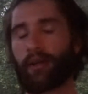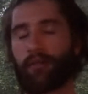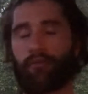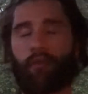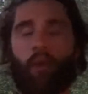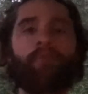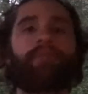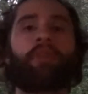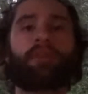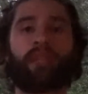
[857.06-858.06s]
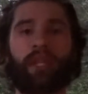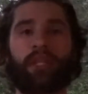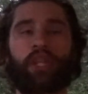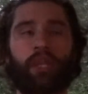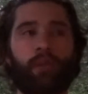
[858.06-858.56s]
form first in the
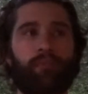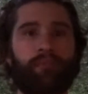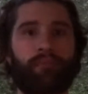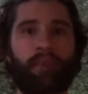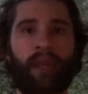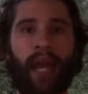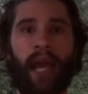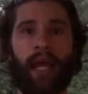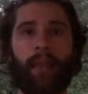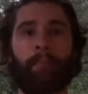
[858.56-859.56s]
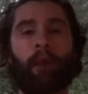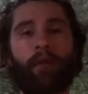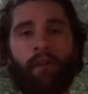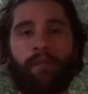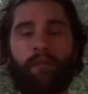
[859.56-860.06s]
gym,
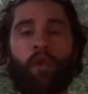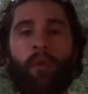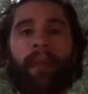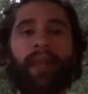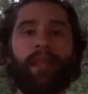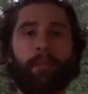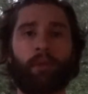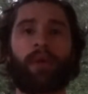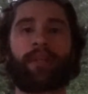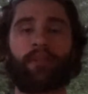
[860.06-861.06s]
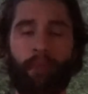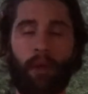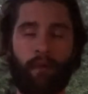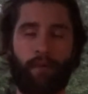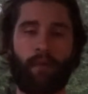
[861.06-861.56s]
perfect form, and then progressive
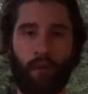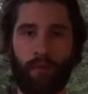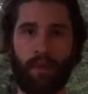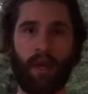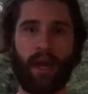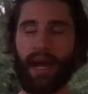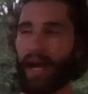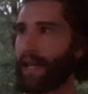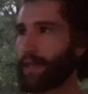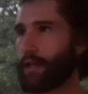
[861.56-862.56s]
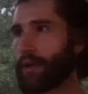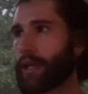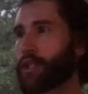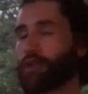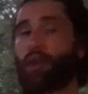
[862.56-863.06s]
perfect form. And then you're
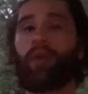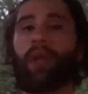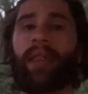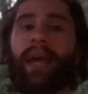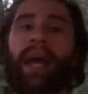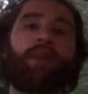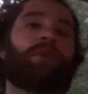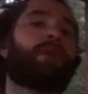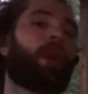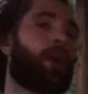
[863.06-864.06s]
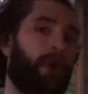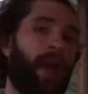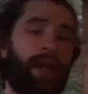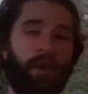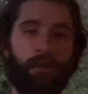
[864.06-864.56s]
getting stronger like that, you know you're
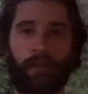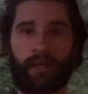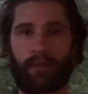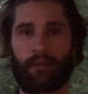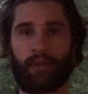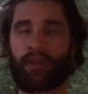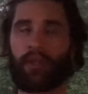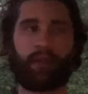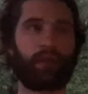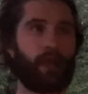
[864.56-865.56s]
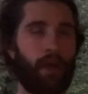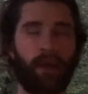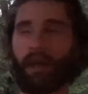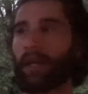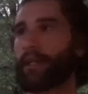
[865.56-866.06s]
adding on muscle. You just know.
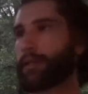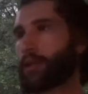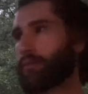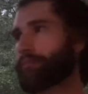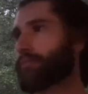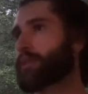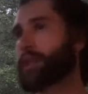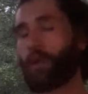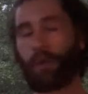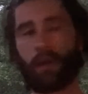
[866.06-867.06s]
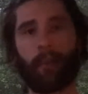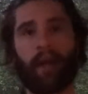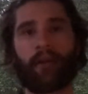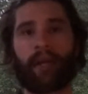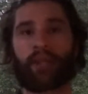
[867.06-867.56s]
So, slower the
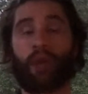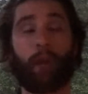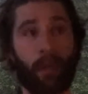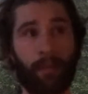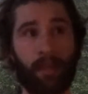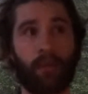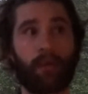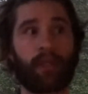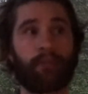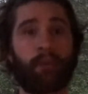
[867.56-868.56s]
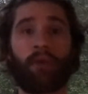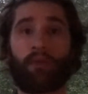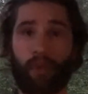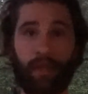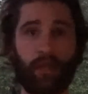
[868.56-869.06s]
better. That's what I'm going to be doing this bulk,
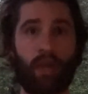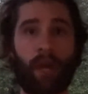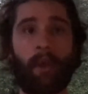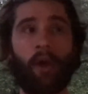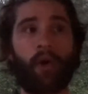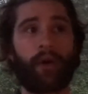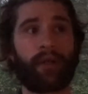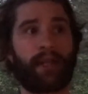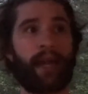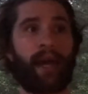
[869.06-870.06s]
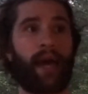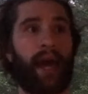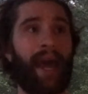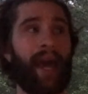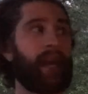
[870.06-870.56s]
really trying my hardest.
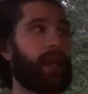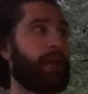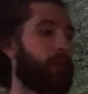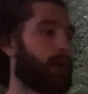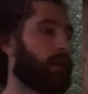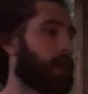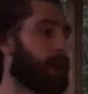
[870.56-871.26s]
And if you